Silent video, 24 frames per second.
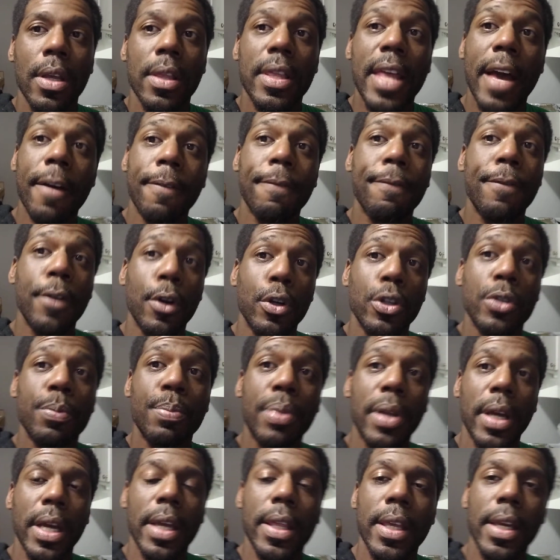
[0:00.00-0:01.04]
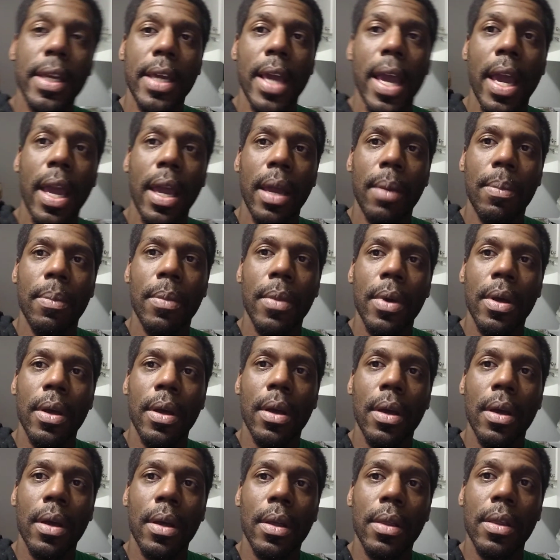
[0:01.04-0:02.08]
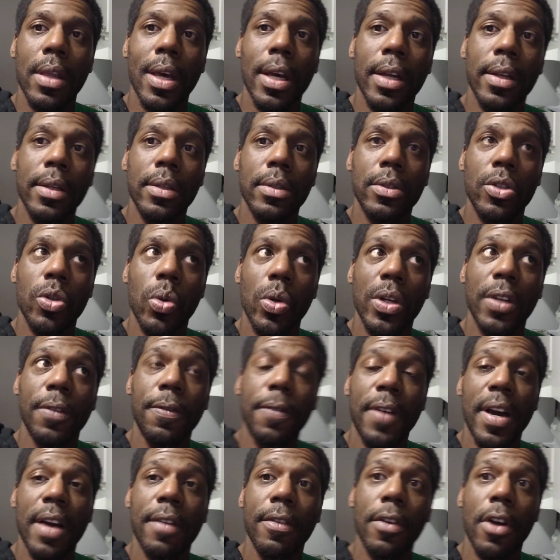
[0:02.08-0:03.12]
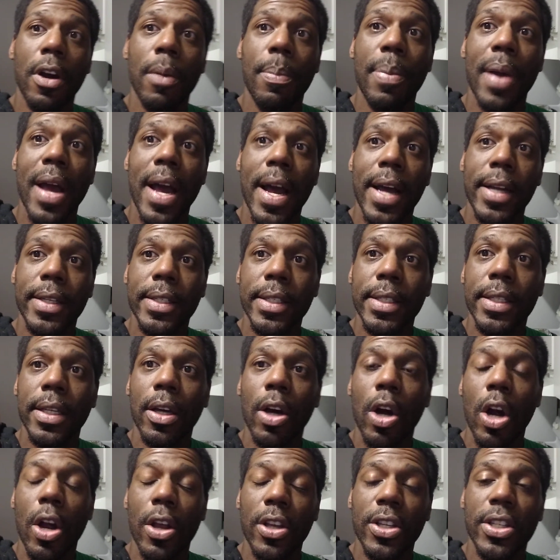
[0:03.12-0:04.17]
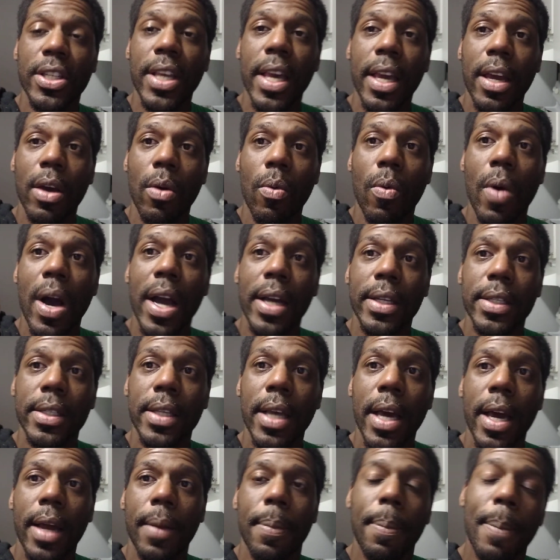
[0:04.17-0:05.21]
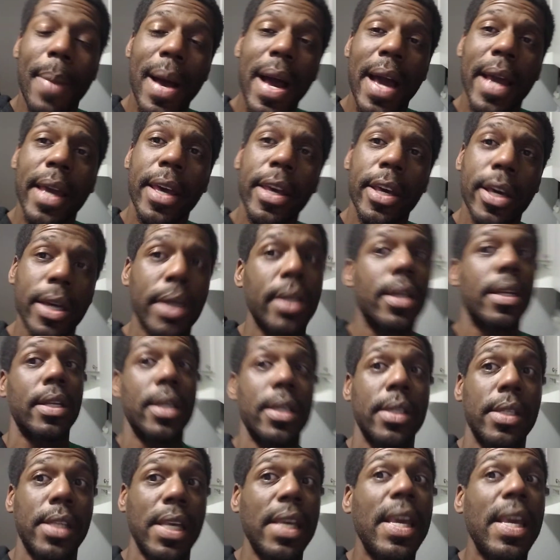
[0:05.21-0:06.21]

That first play of the game, that 25-yard pass to Arcega-Whiteside, my goodness.